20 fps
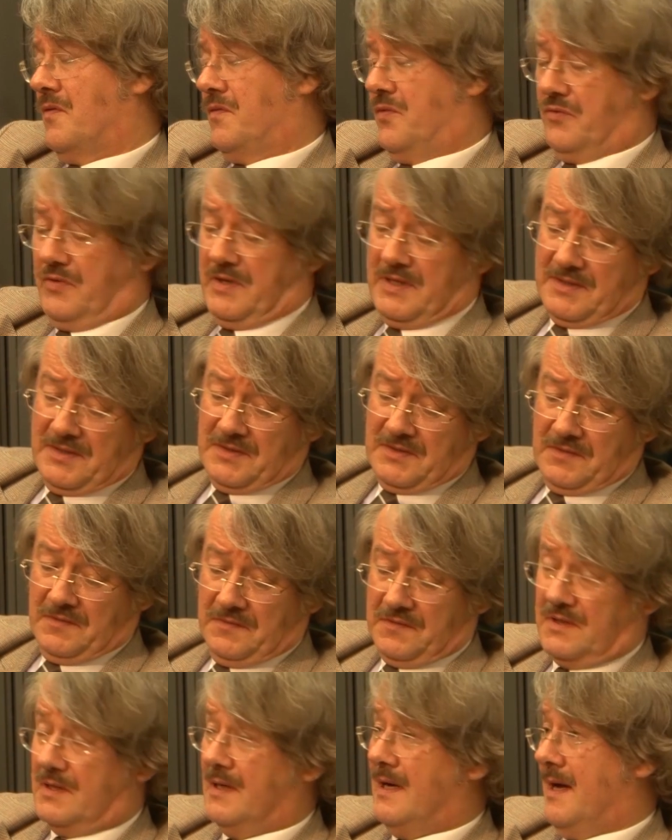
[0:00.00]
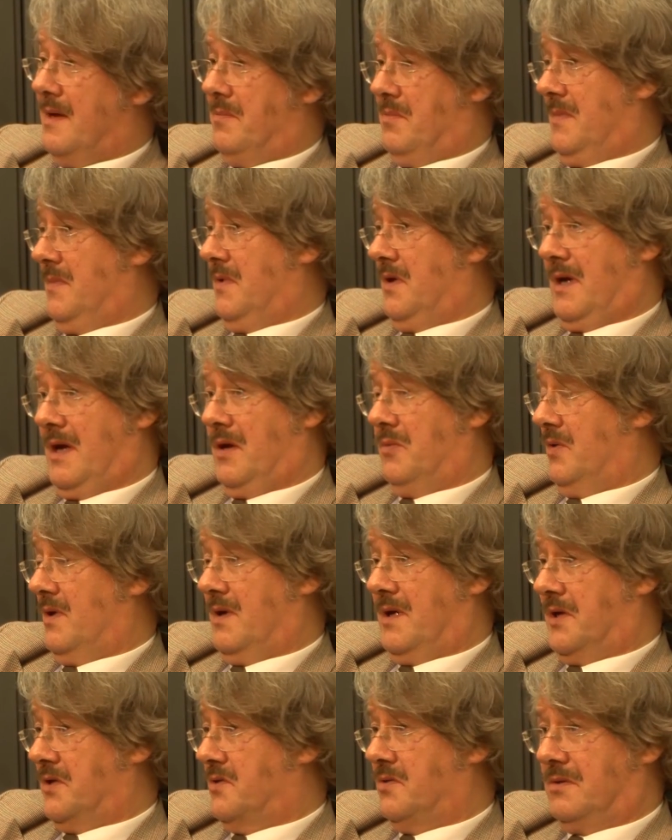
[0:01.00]
for reasons of time, I would
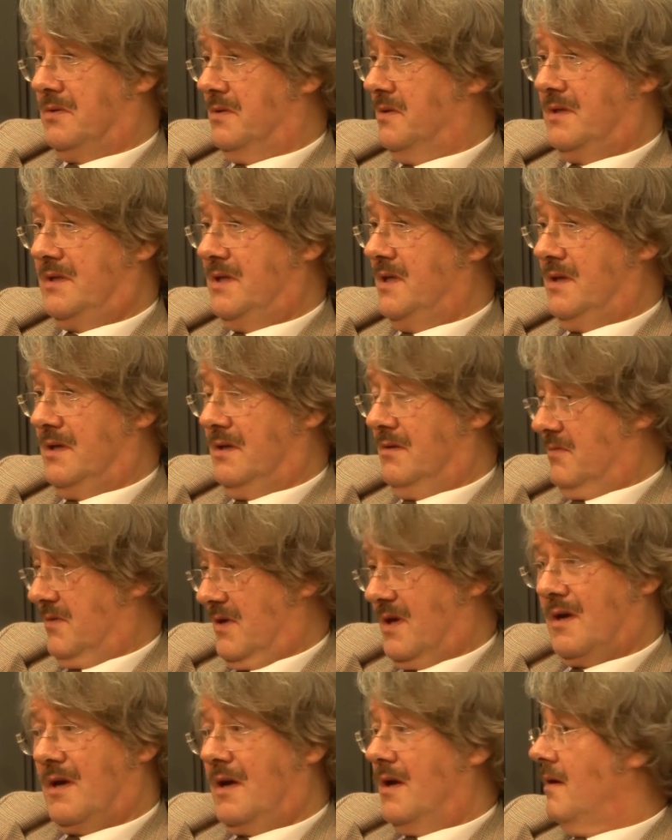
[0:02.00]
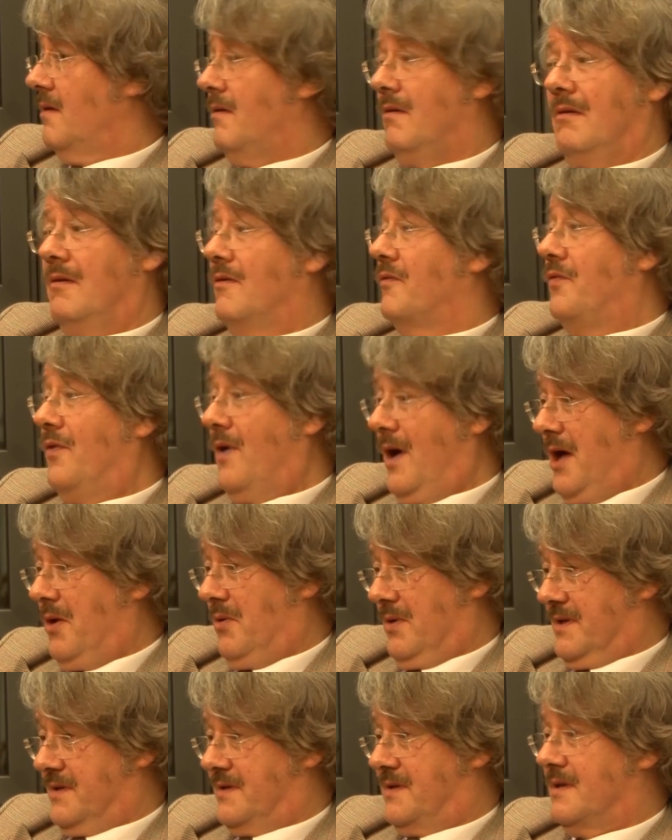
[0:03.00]
like to continue for
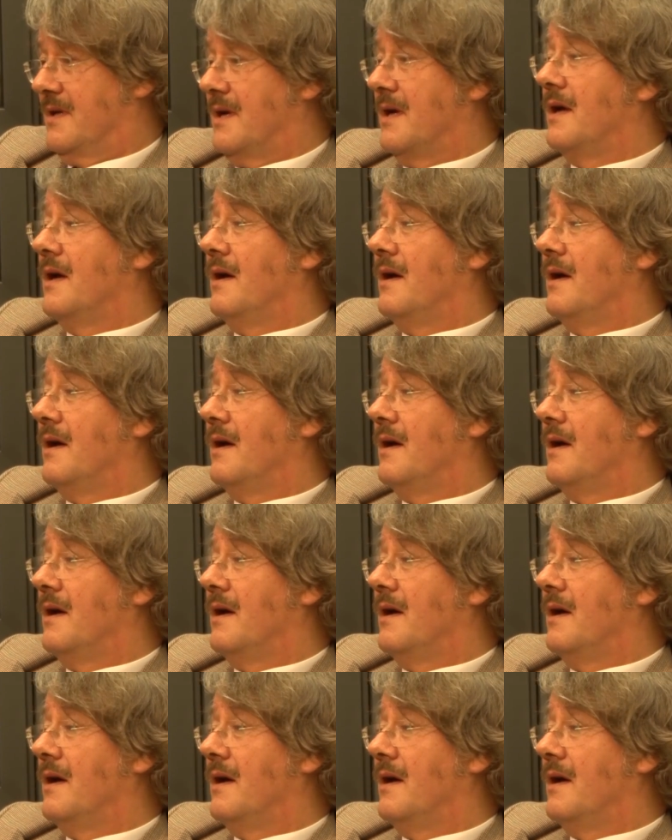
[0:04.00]
hours,